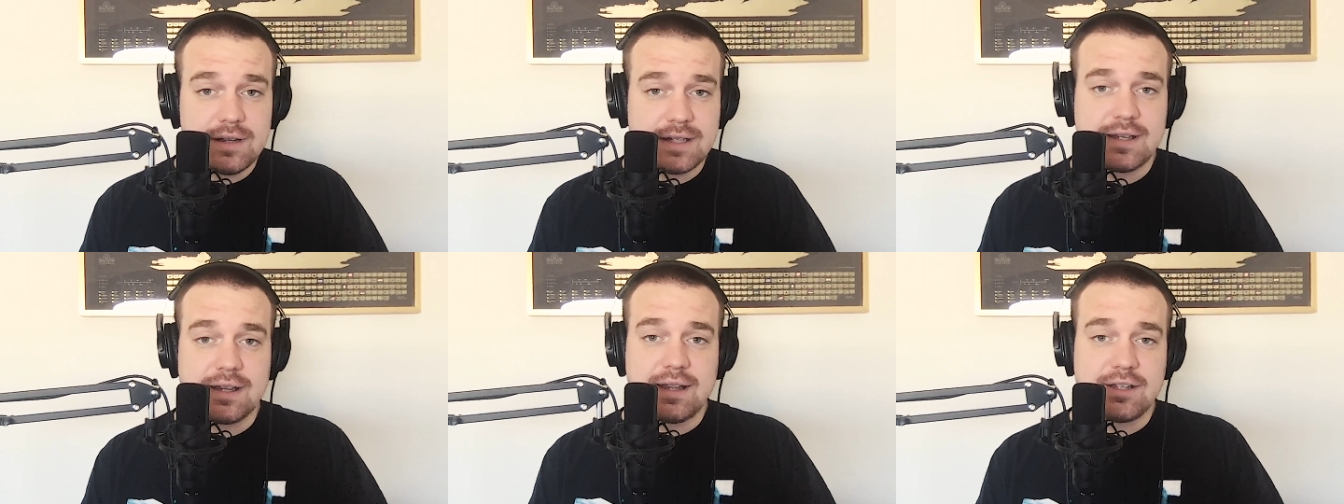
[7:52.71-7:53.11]

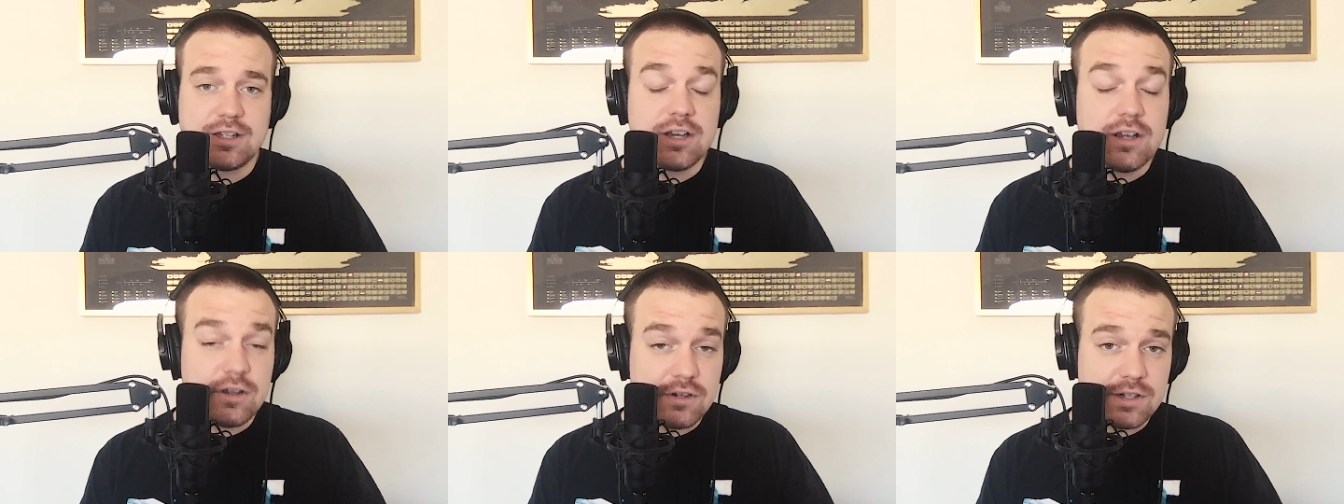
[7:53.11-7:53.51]
That's
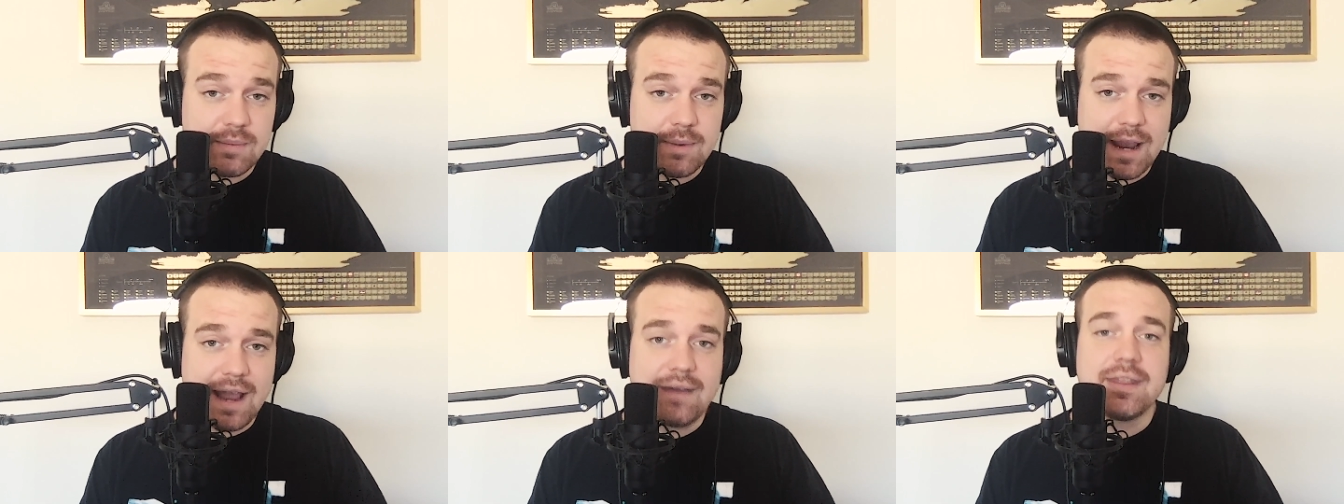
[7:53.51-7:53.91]
huge that
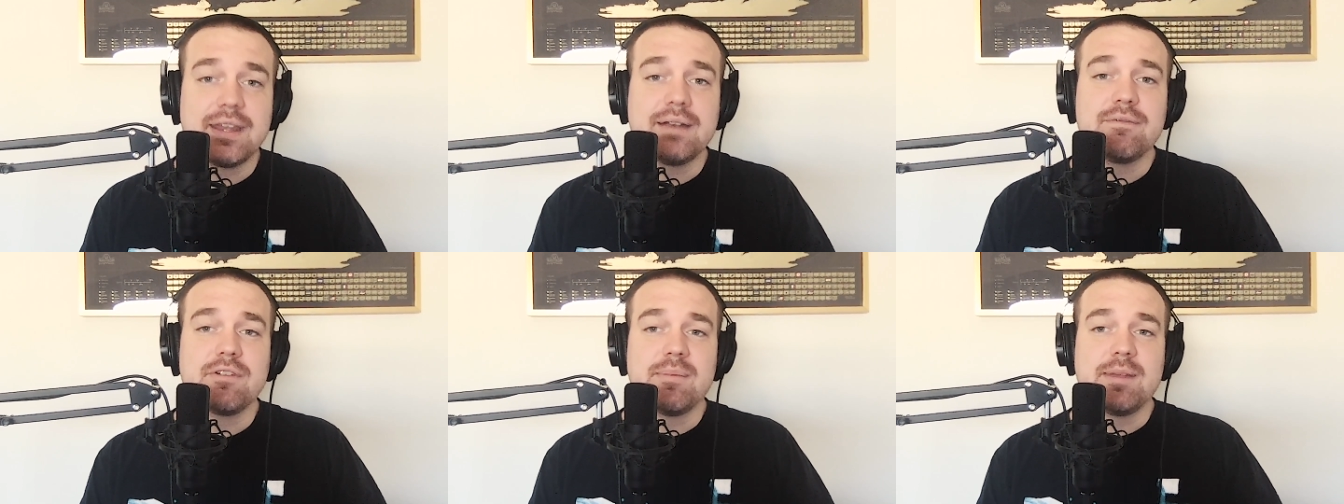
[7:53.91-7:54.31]
we have
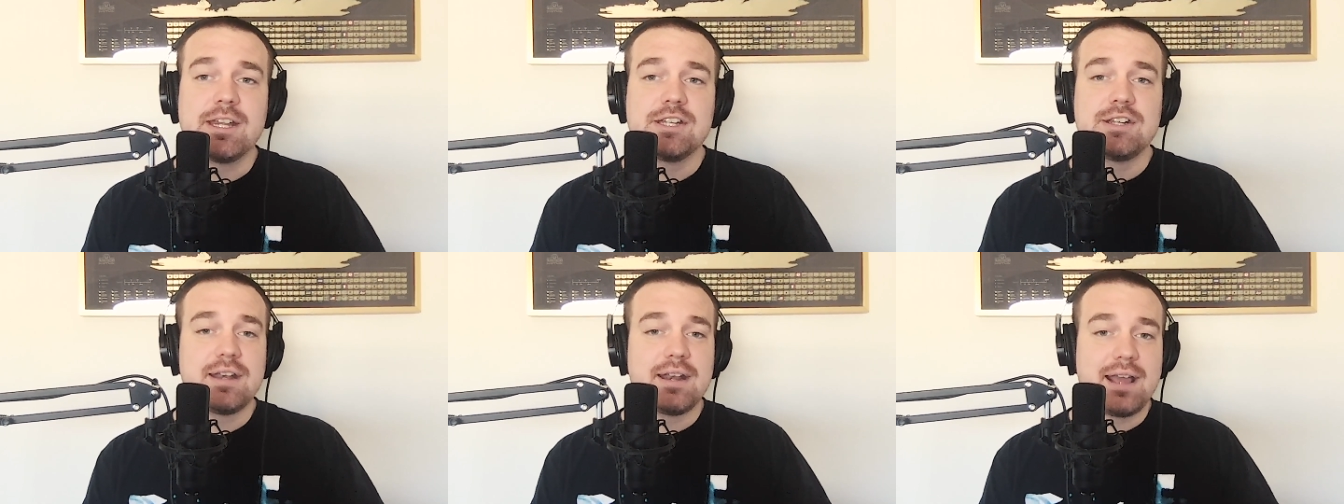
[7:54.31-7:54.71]
that
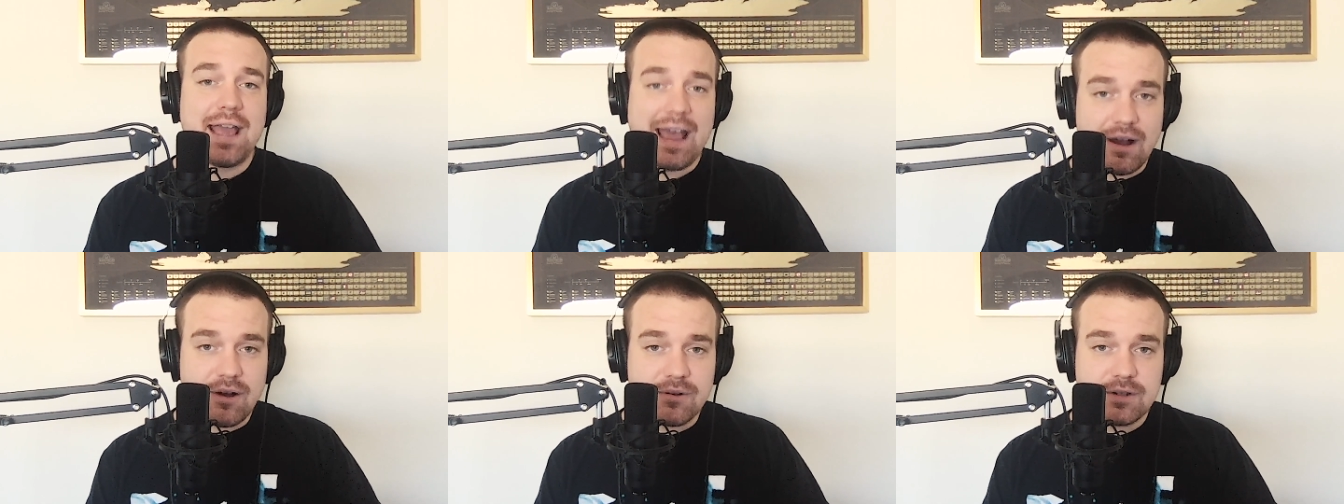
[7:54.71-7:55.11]
information
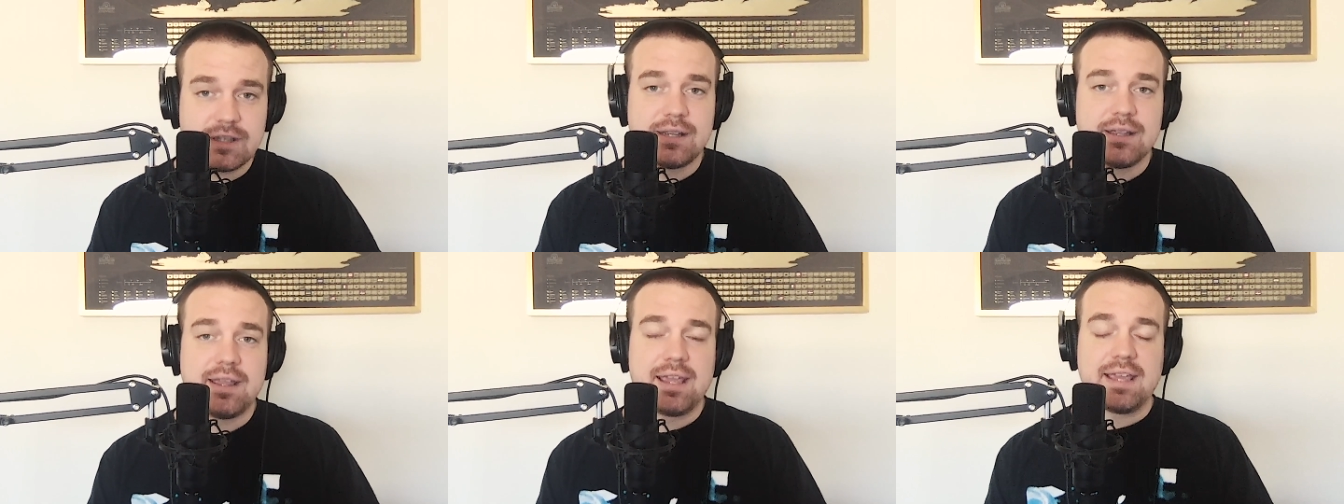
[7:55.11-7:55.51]

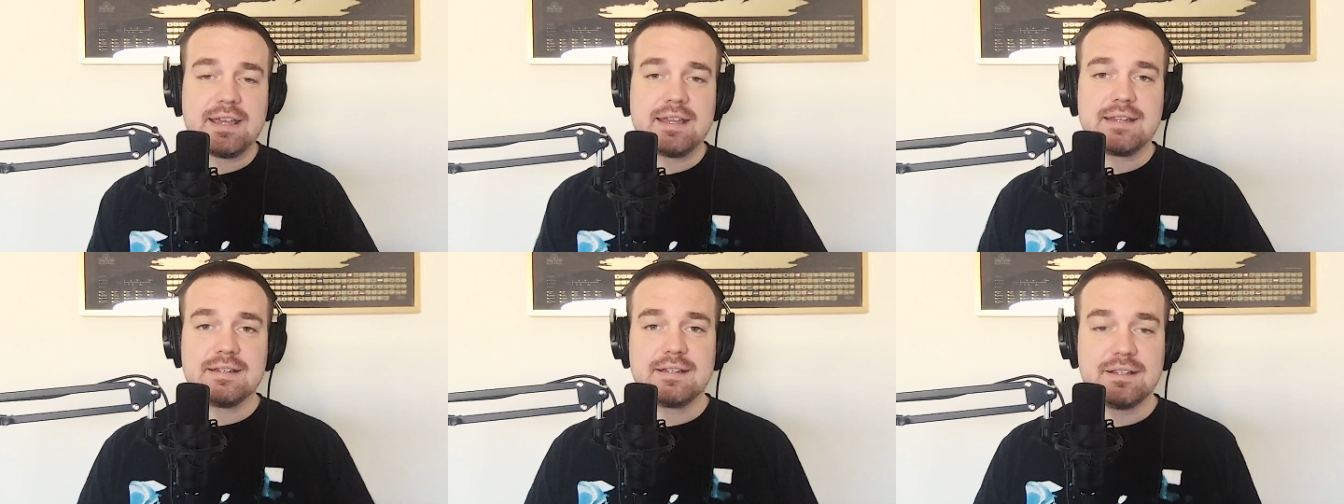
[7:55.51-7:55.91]
out,
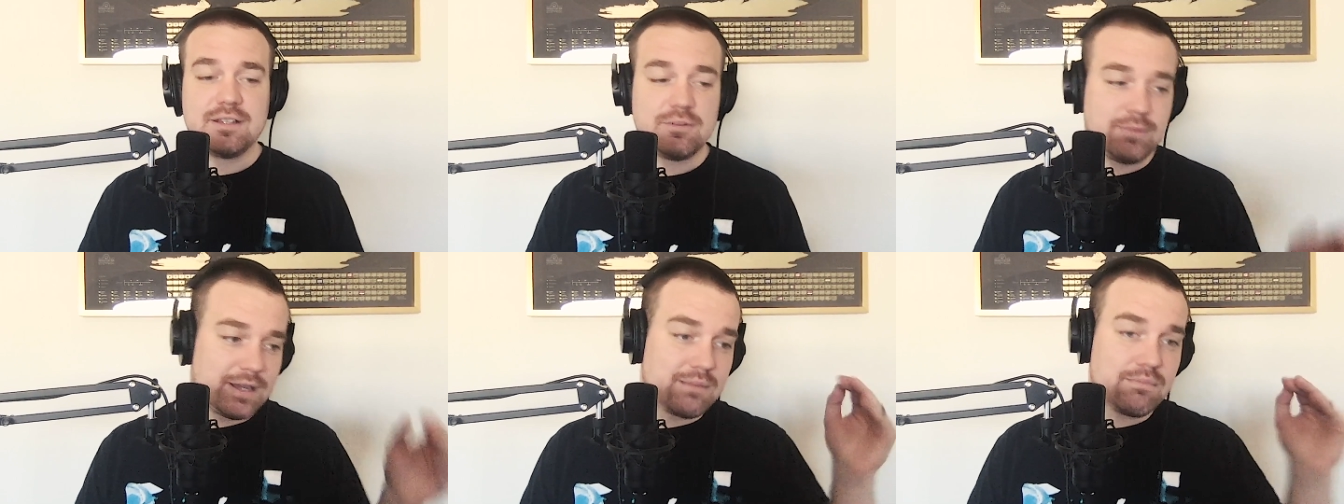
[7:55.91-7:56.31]
and
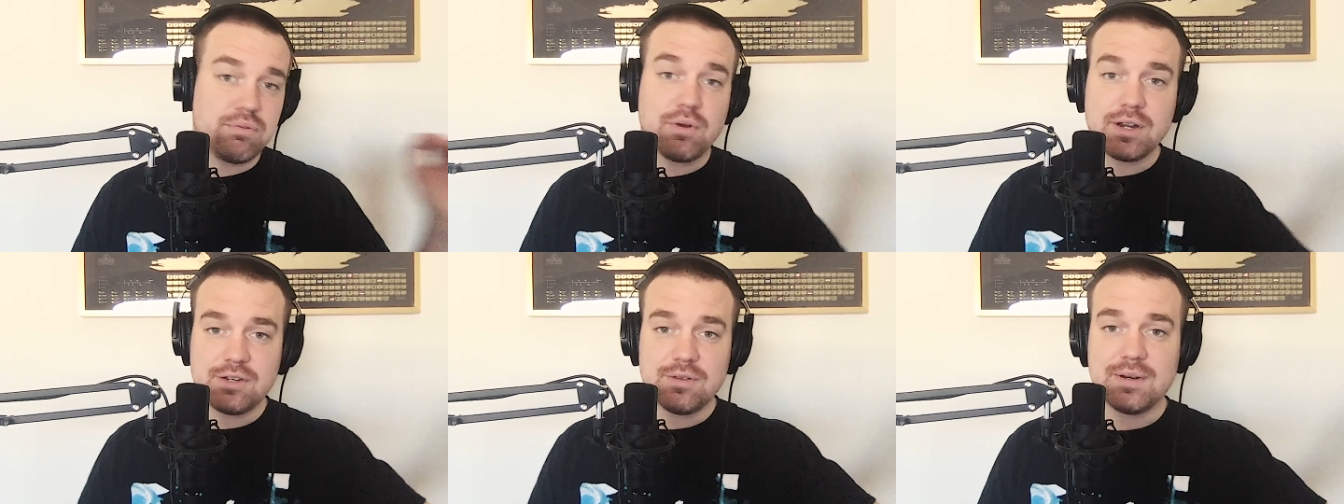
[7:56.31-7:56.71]
we can
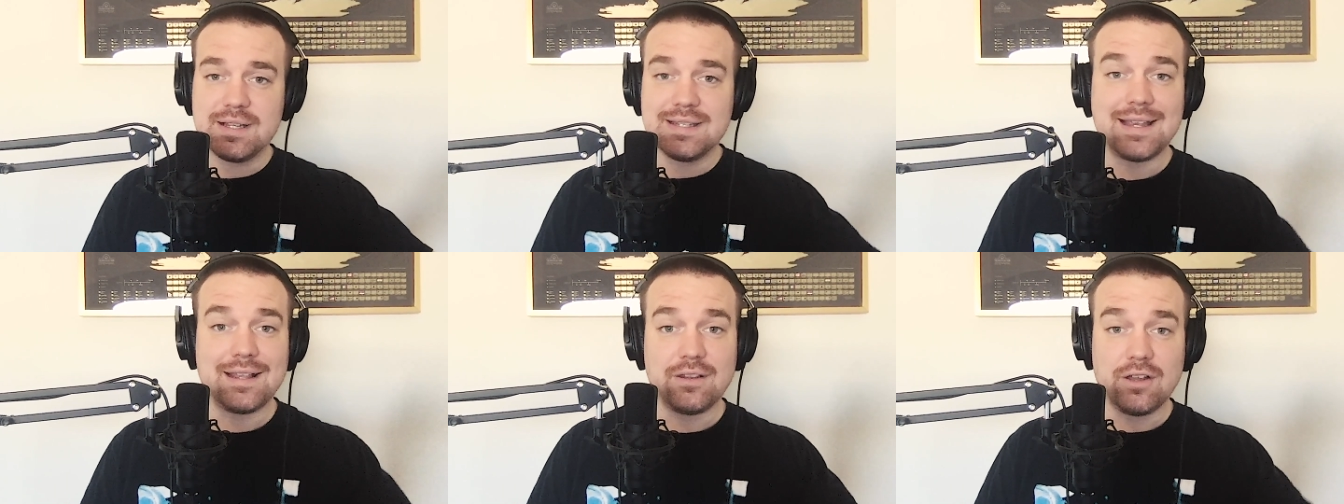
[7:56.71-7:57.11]
point to it
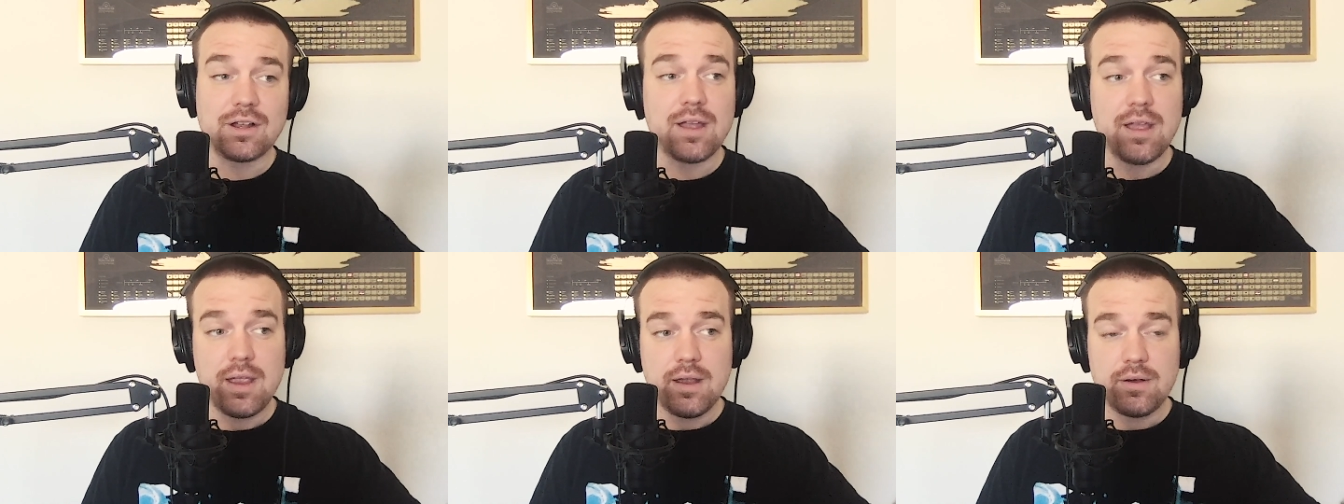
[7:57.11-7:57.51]
and say, look,